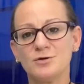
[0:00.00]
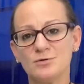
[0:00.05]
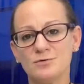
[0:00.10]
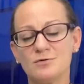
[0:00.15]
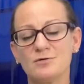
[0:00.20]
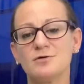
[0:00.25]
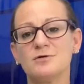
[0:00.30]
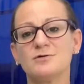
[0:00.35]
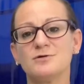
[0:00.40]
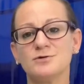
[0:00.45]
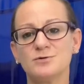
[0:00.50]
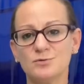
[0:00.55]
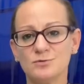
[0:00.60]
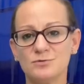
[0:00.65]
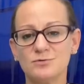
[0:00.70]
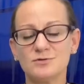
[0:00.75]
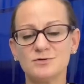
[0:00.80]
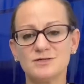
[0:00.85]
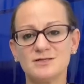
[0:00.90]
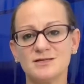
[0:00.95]
your
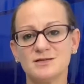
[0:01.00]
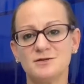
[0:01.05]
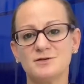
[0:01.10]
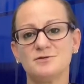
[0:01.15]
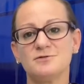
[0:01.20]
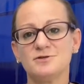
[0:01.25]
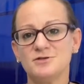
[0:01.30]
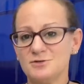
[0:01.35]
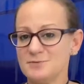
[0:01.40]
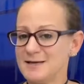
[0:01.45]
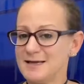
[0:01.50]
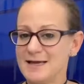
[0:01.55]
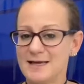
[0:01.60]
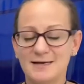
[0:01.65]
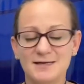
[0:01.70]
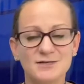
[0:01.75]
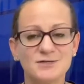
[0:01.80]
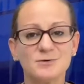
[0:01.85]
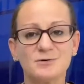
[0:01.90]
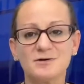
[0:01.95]
tools that you're doing
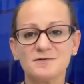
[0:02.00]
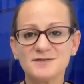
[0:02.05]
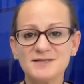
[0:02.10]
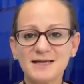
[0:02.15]
any sort of